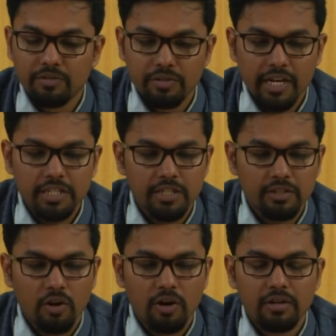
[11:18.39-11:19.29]
direction
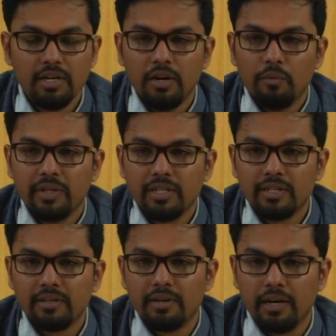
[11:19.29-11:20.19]
or whether
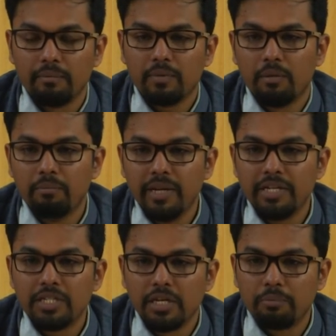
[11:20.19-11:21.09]
the um,
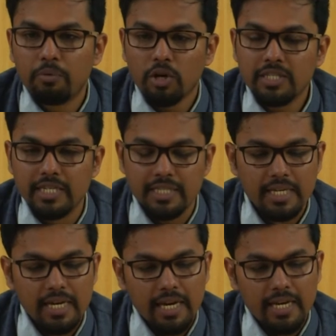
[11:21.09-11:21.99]
complete uh, process
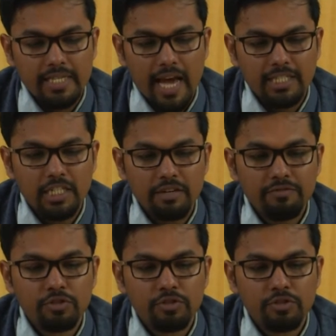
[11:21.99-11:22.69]
is achieved.